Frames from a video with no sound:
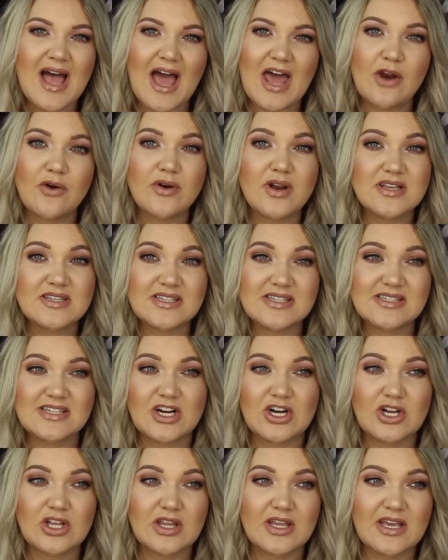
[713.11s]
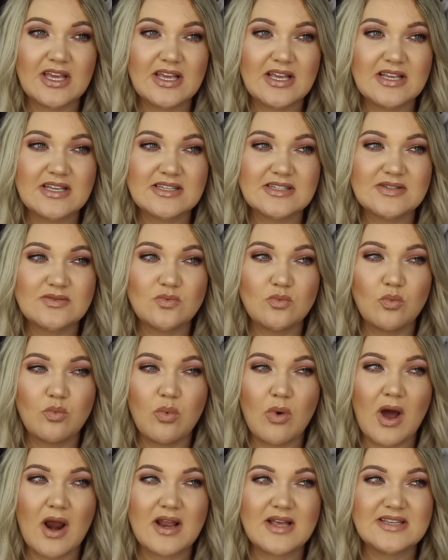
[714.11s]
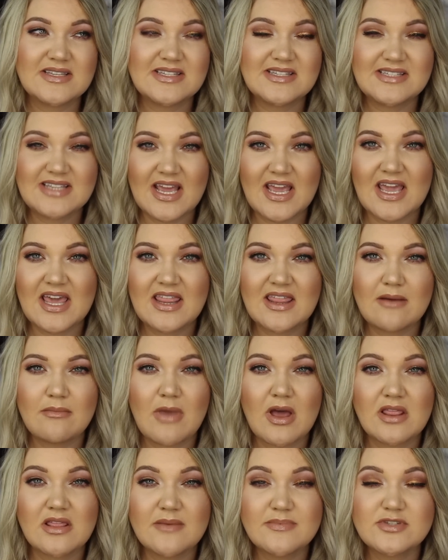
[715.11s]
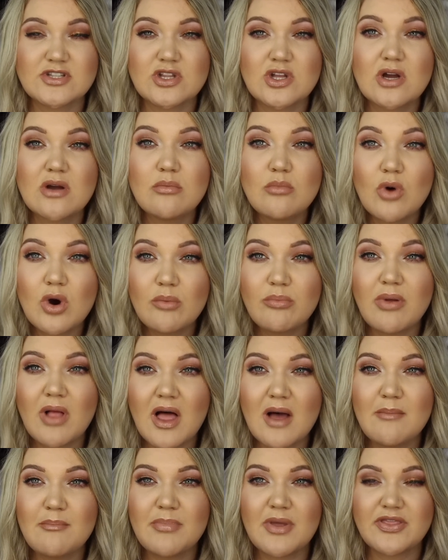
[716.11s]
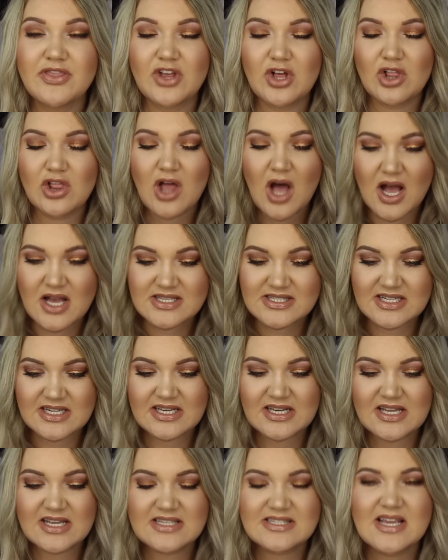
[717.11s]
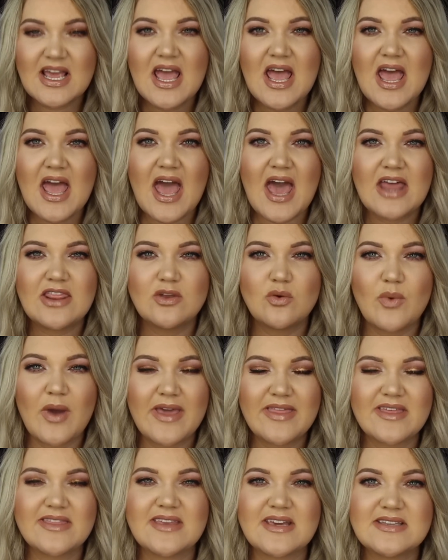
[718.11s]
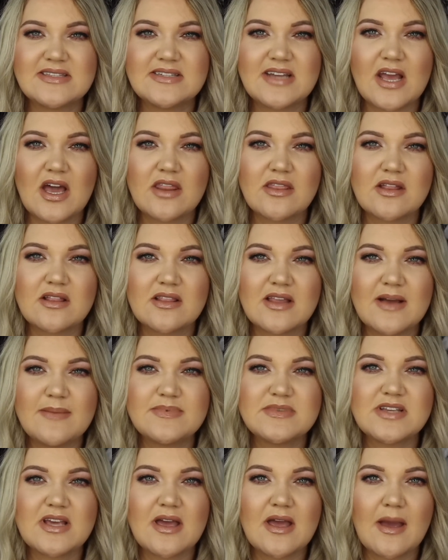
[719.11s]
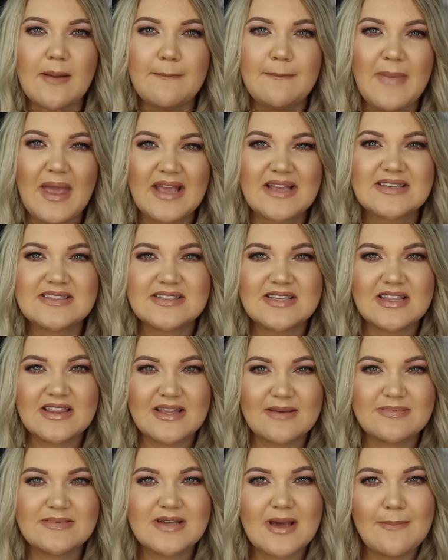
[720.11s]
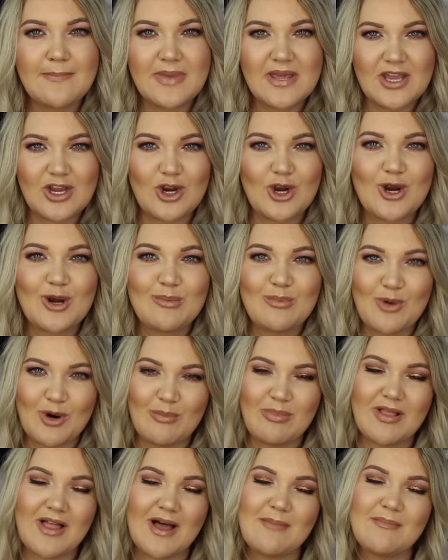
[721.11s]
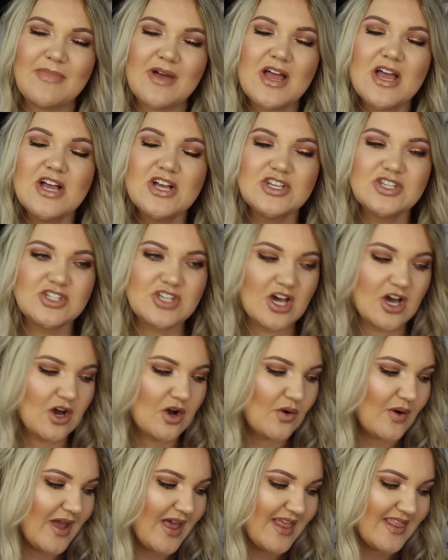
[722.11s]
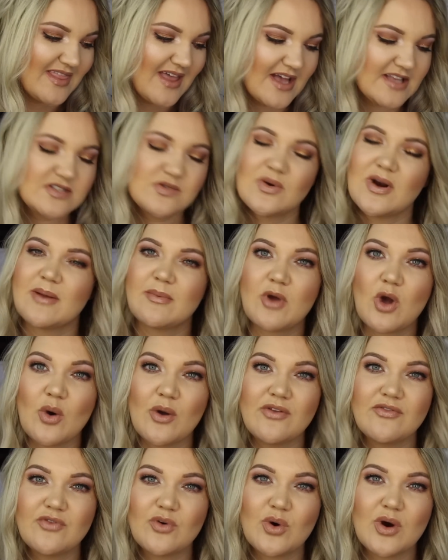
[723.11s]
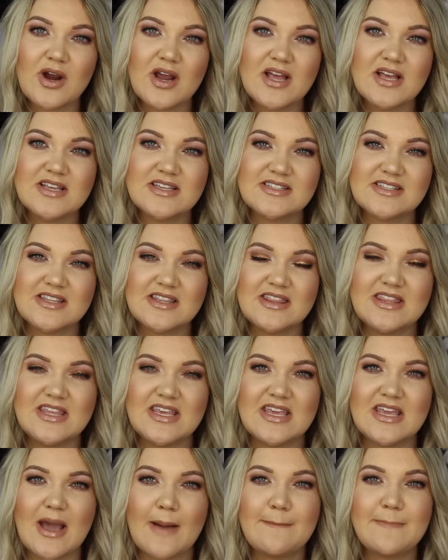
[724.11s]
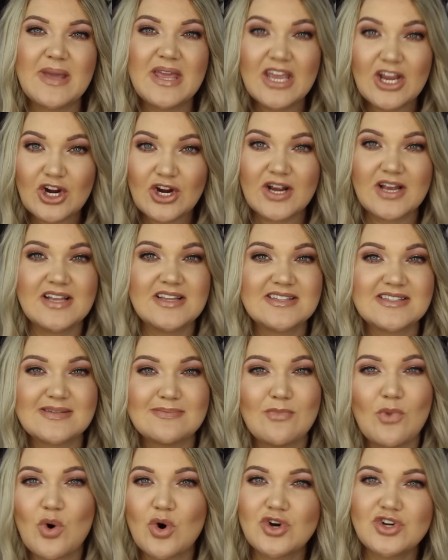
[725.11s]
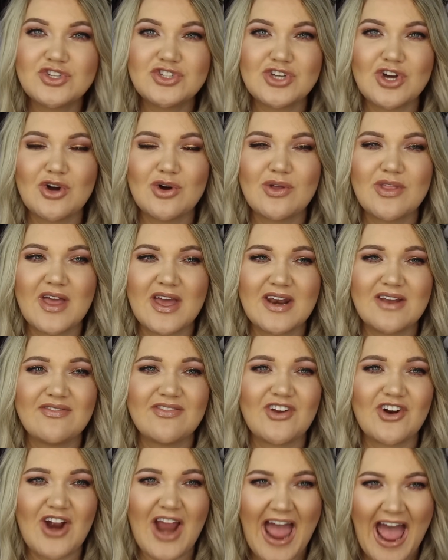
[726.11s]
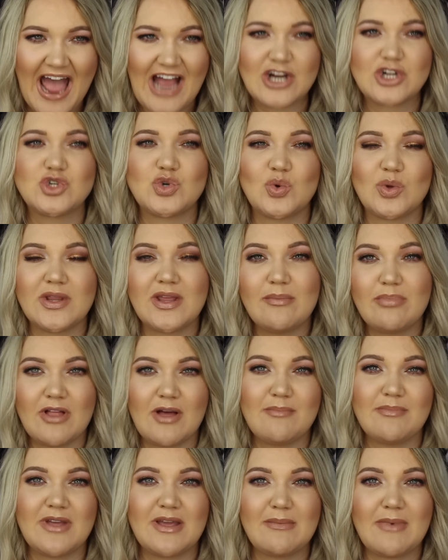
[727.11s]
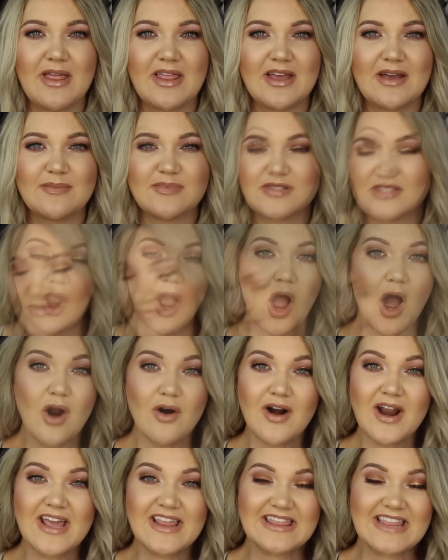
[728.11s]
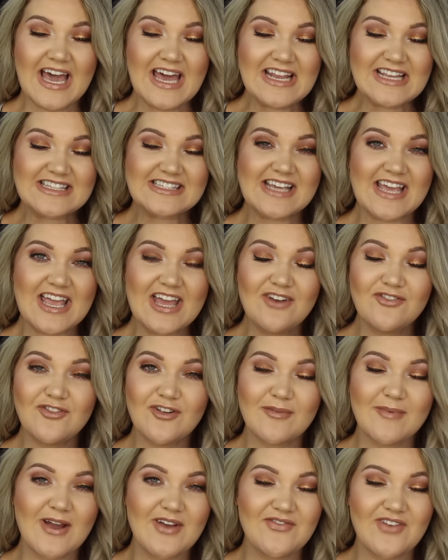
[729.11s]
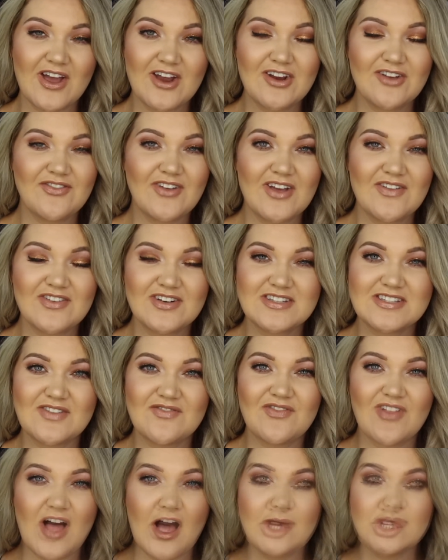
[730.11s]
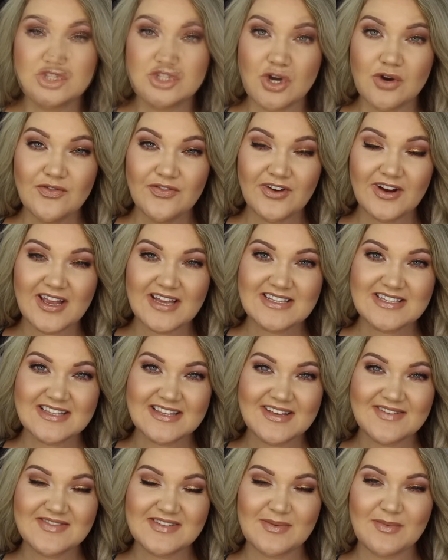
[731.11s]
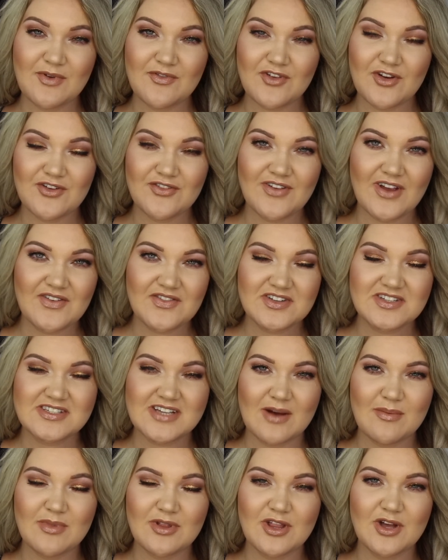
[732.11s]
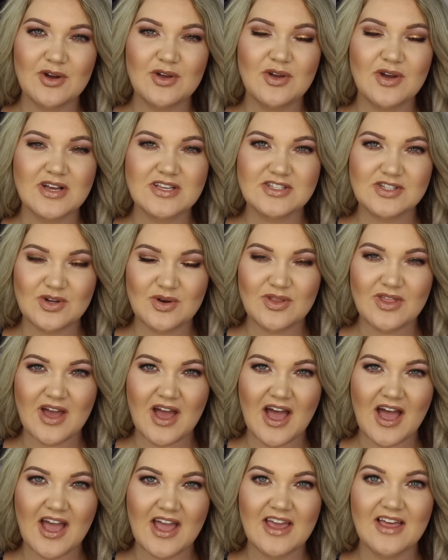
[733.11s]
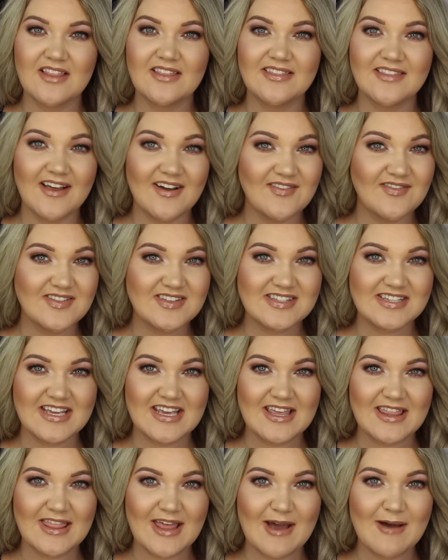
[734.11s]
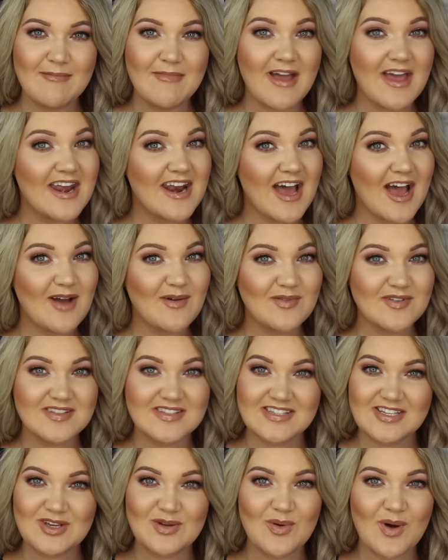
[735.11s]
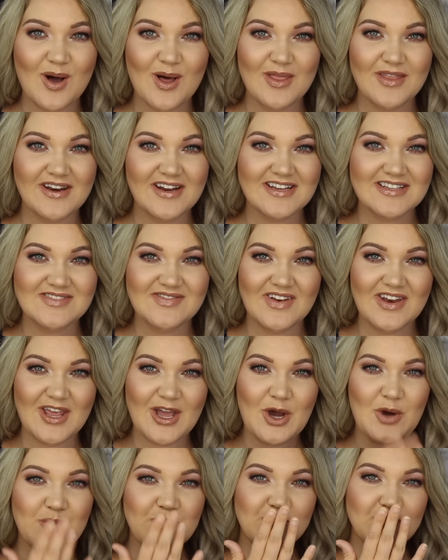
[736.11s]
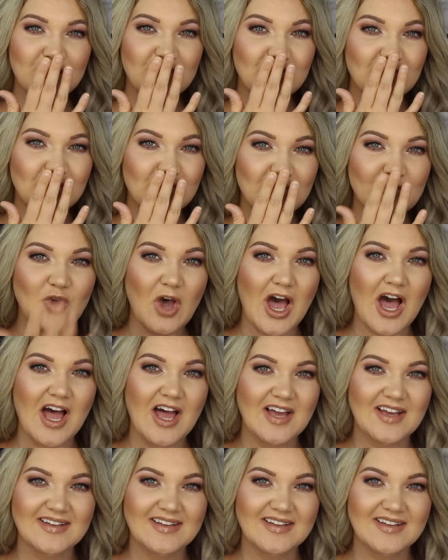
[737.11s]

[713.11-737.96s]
I don't necessarily want to say that my lips look more plump, but the glossiness and the way that they stay on the lips makes the lips appear more plump. So, and that's what I'm going for, is the appearance more so than if they're actually plumping my lips. All right, that is it for my Friday favorites and flops. Don't forget to leave some of your favorites down below. You guys know that I love seeing them, and I will see you all in the next video. Mwah.